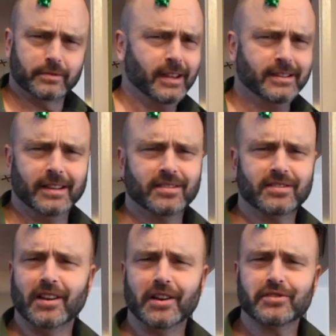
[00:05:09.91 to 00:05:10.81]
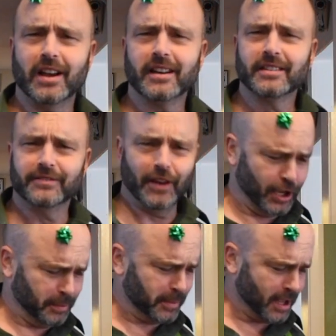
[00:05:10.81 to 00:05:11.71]
this is such a
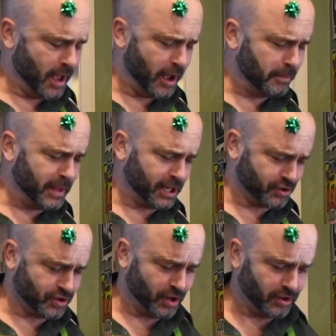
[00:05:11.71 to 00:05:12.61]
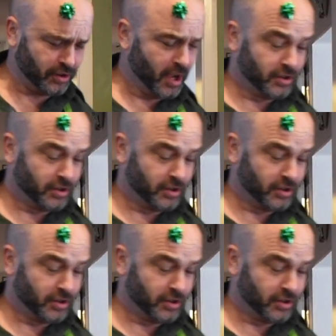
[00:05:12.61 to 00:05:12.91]
divine mixture.